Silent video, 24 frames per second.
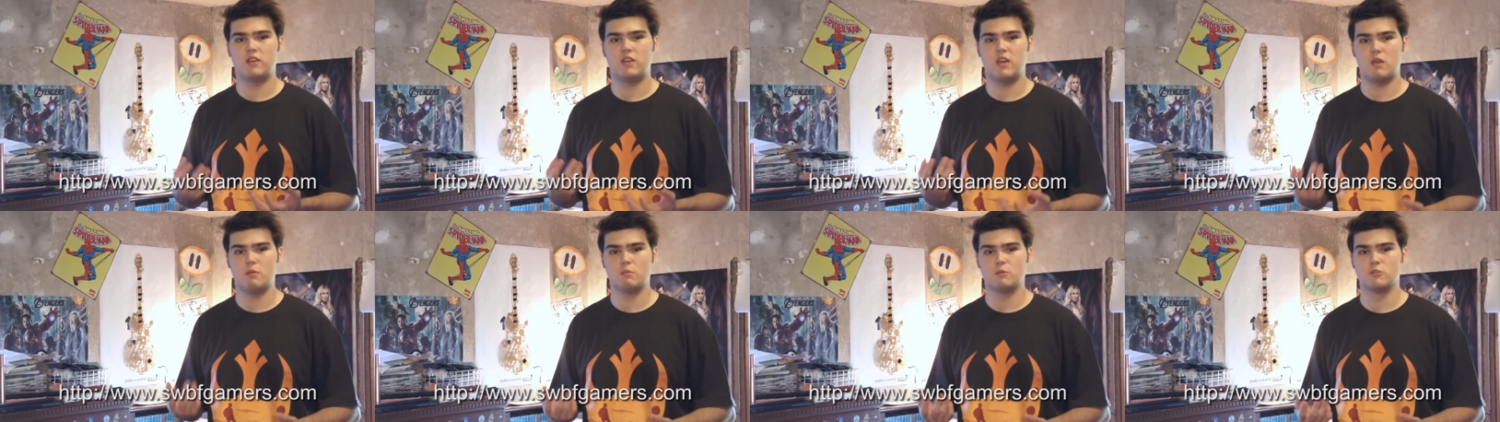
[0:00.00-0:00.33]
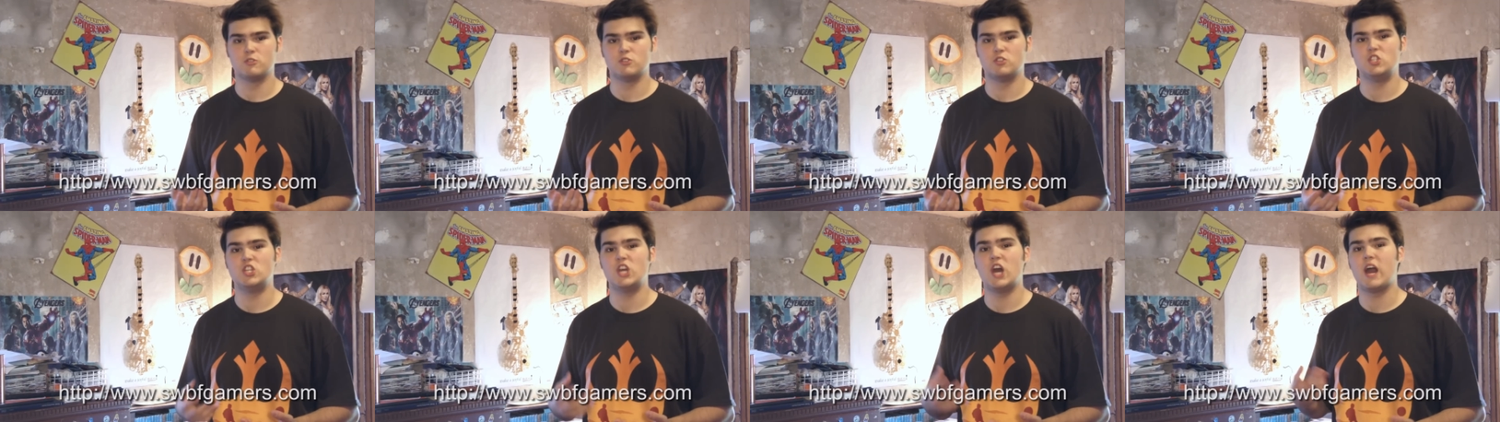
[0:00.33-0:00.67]

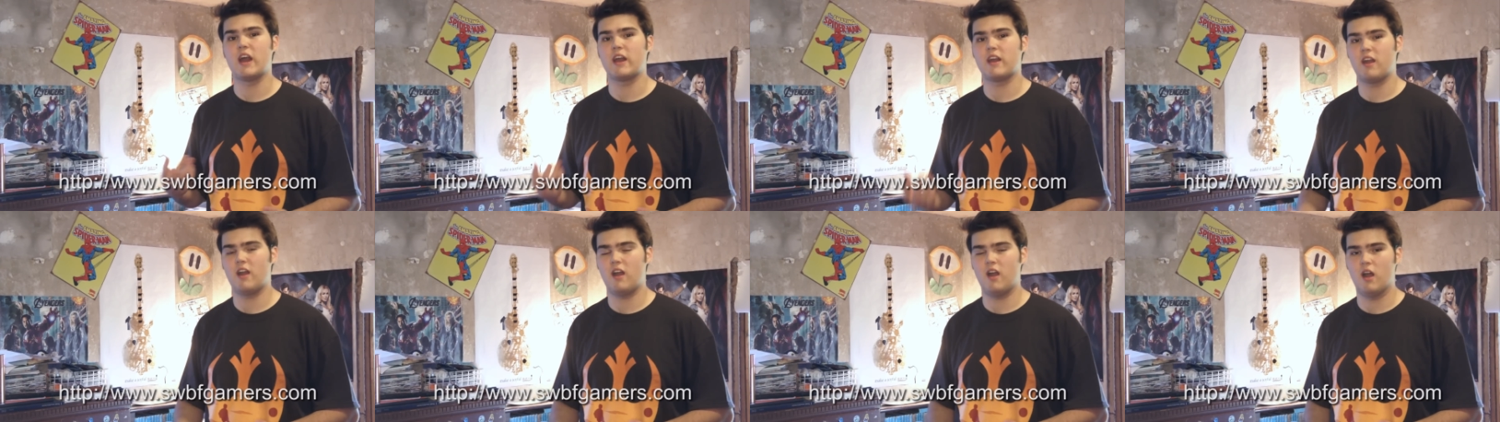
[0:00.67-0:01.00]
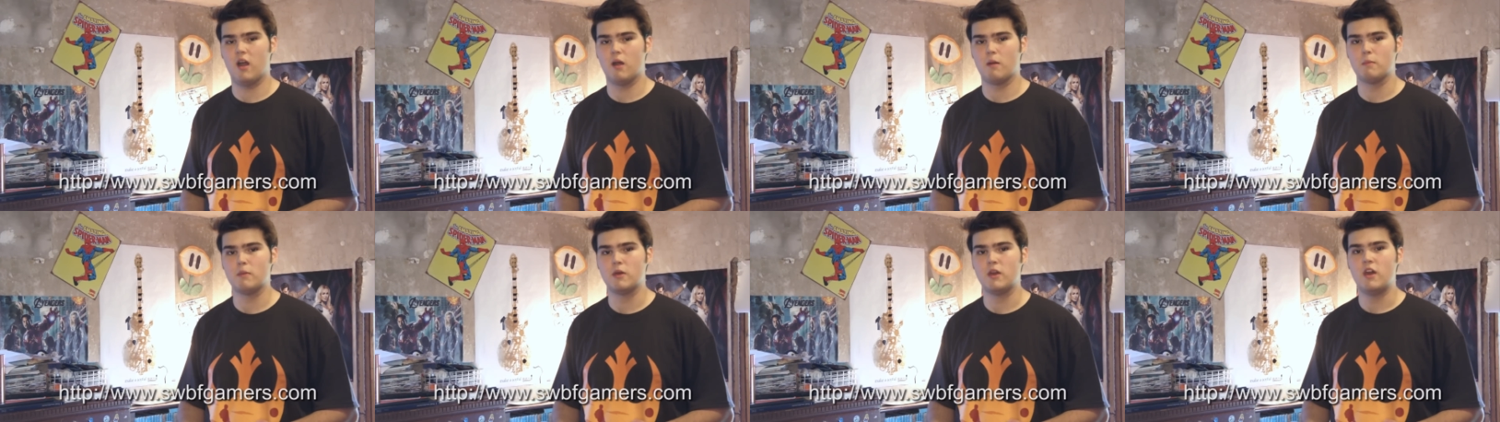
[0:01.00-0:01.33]

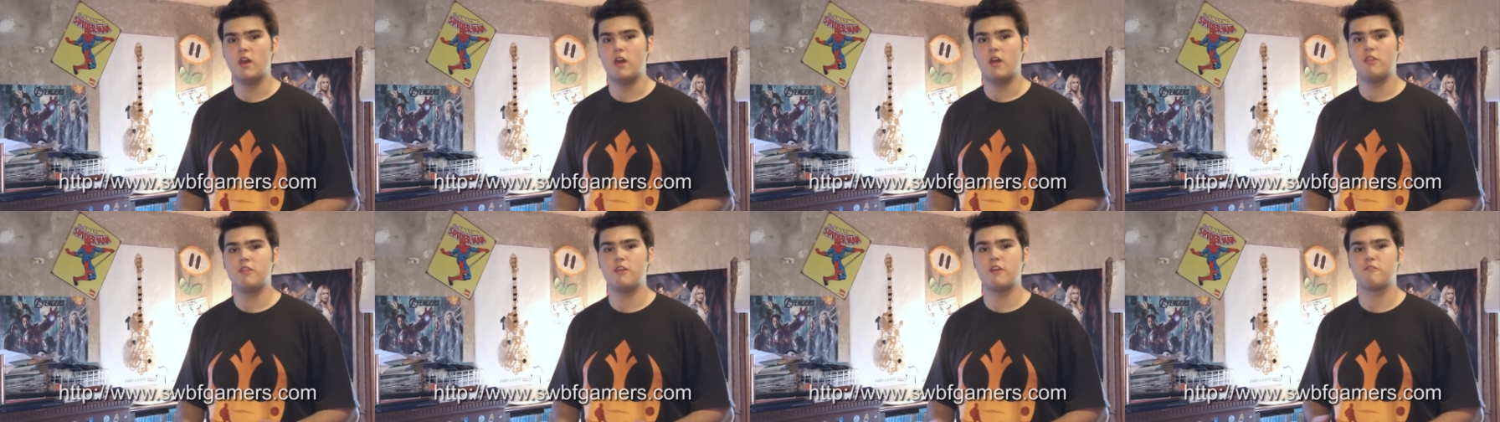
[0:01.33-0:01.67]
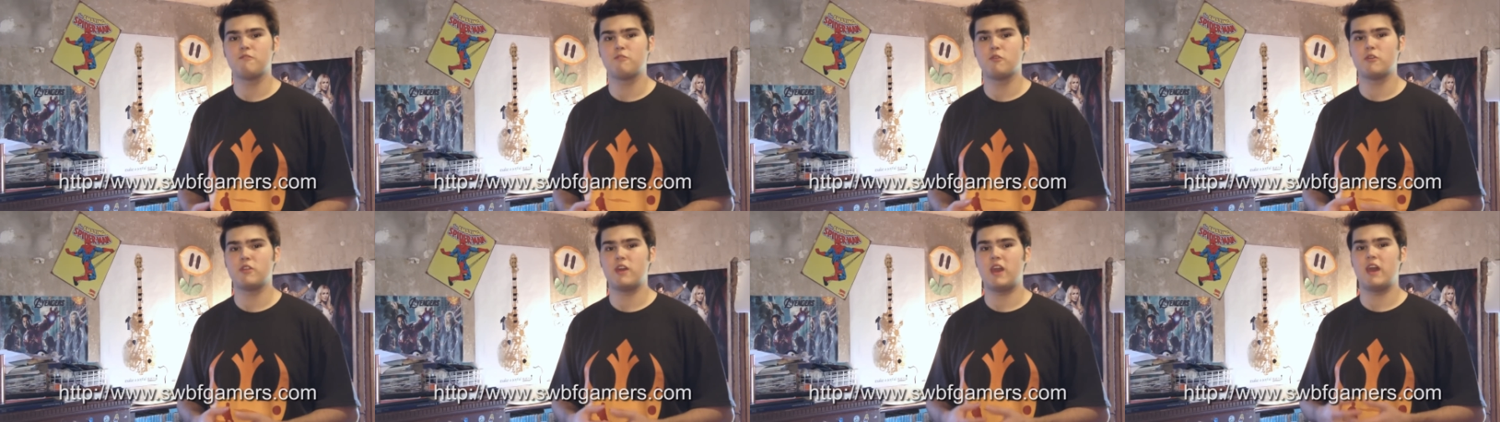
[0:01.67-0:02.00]
Gamers.com.
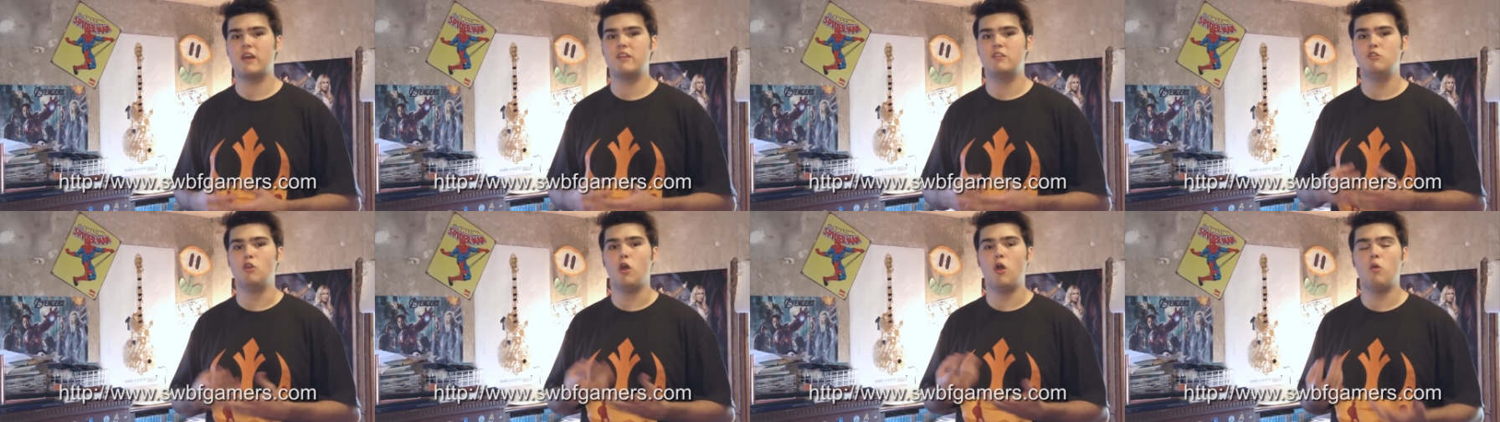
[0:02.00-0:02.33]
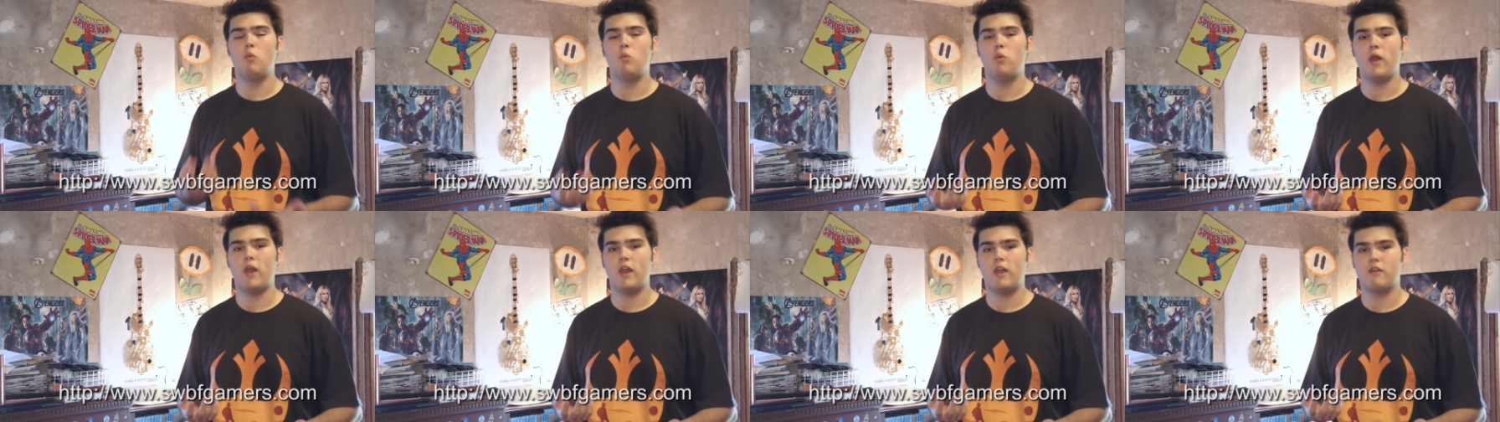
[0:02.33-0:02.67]
Therefore, they had no
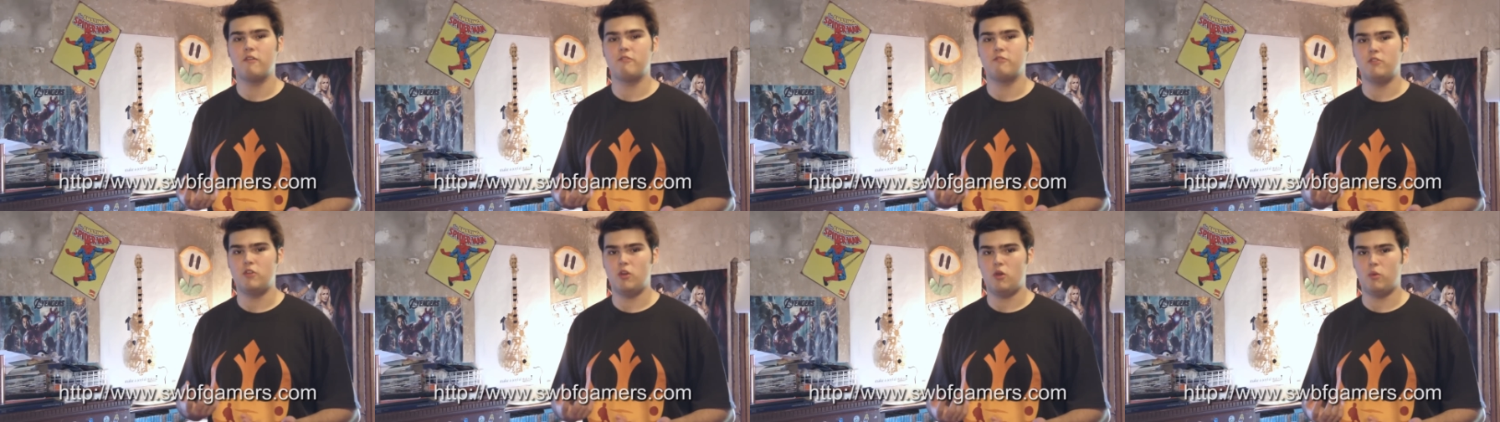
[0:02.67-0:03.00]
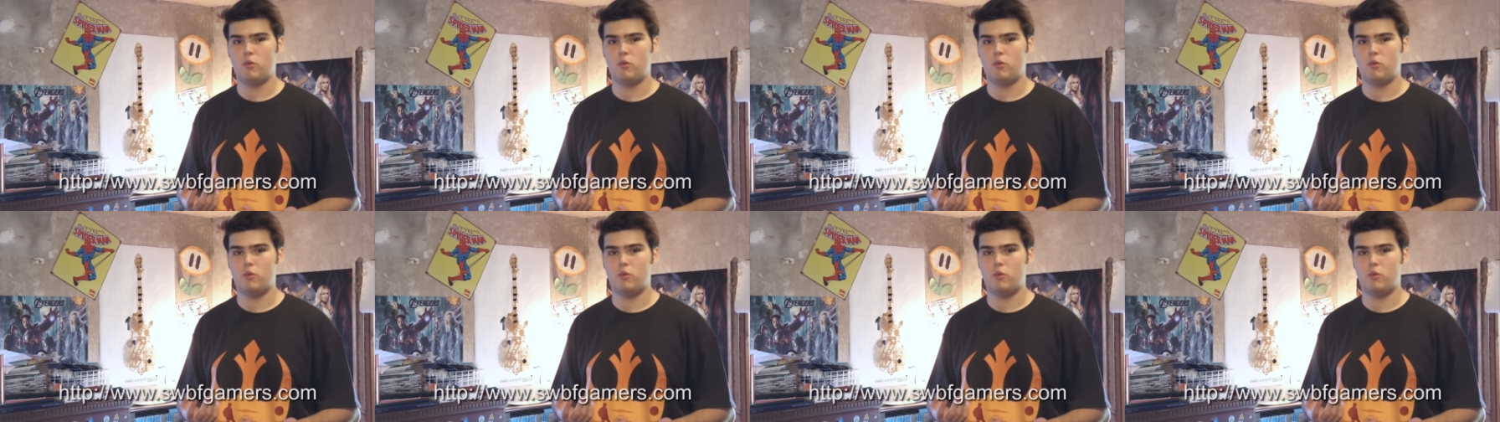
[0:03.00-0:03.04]
way of